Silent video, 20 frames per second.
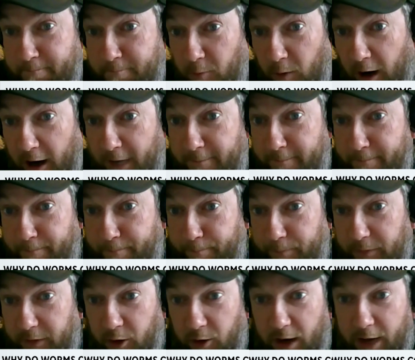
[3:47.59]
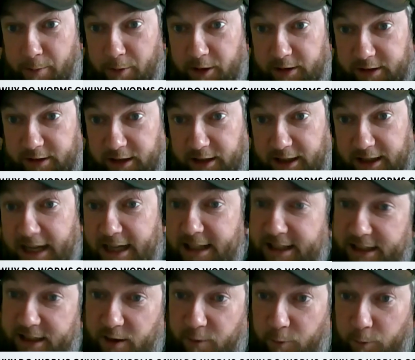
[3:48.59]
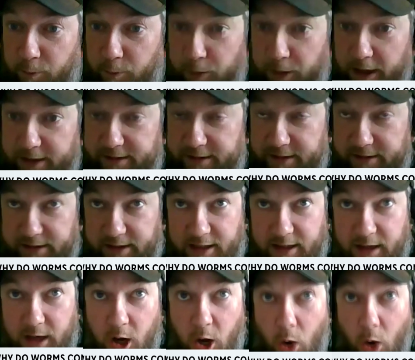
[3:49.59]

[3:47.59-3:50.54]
Right? They're able to get to different places, and